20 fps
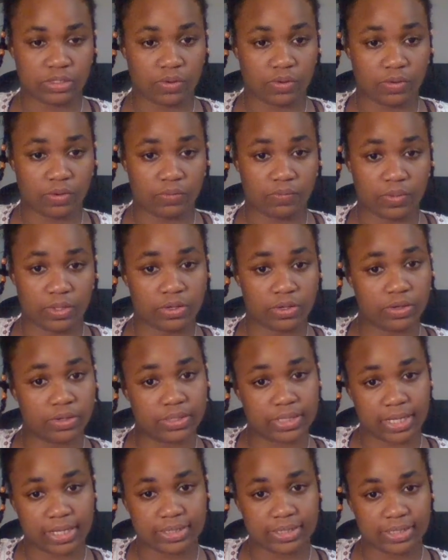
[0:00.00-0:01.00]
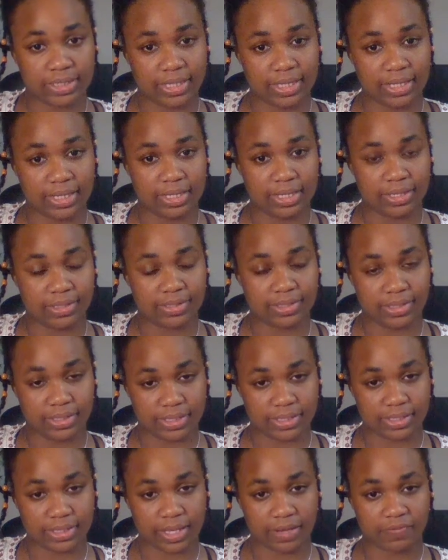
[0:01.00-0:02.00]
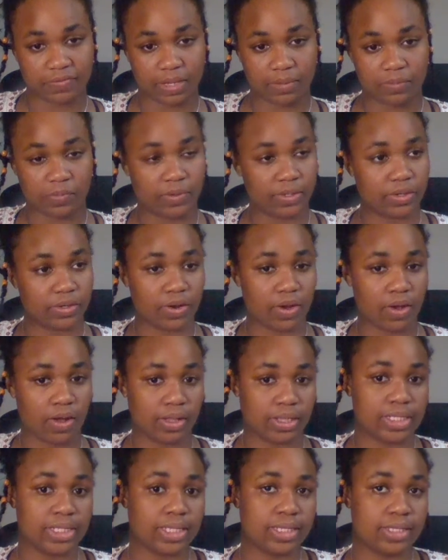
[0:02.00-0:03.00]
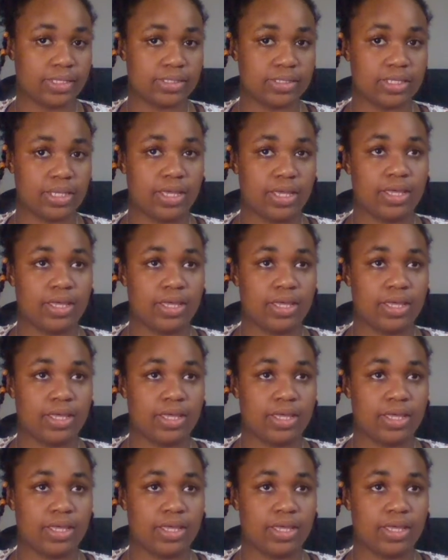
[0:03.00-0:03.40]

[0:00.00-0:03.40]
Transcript: on what your destiny is in this lifetime, what your calling is,